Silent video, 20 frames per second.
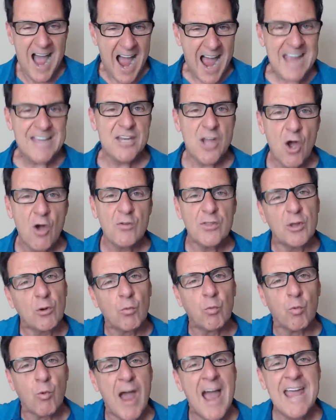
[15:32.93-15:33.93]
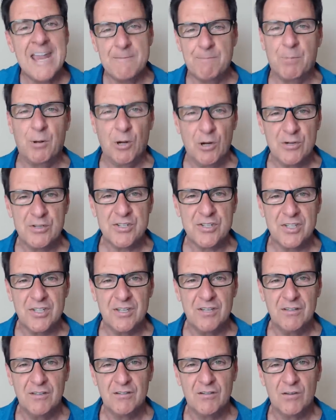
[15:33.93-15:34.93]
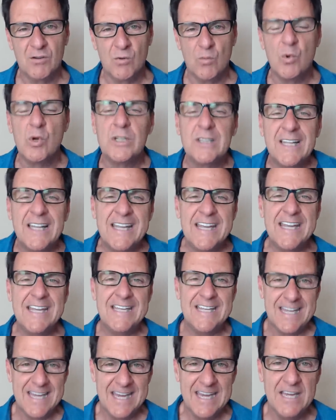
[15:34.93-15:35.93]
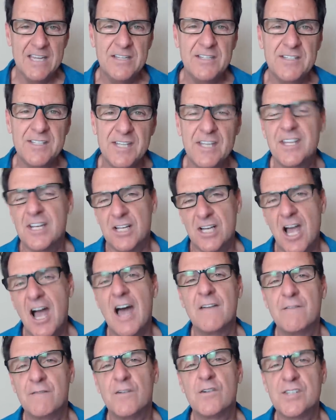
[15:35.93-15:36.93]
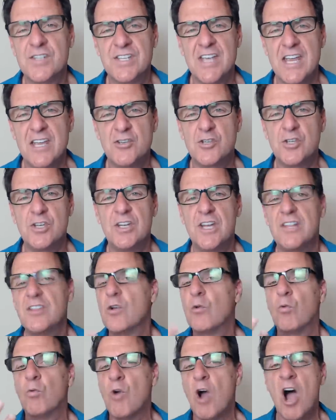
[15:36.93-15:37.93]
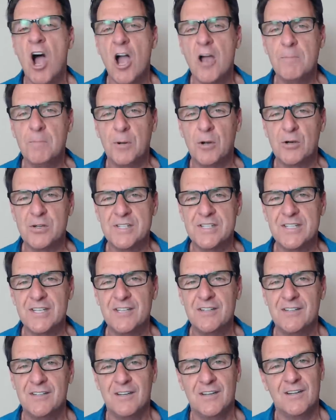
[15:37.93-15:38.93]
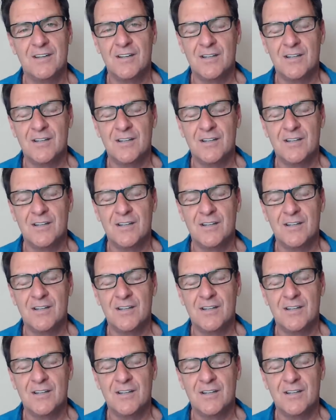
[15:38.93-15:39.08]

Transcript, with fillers: I know the right person will lean into the conversation and the wrong person,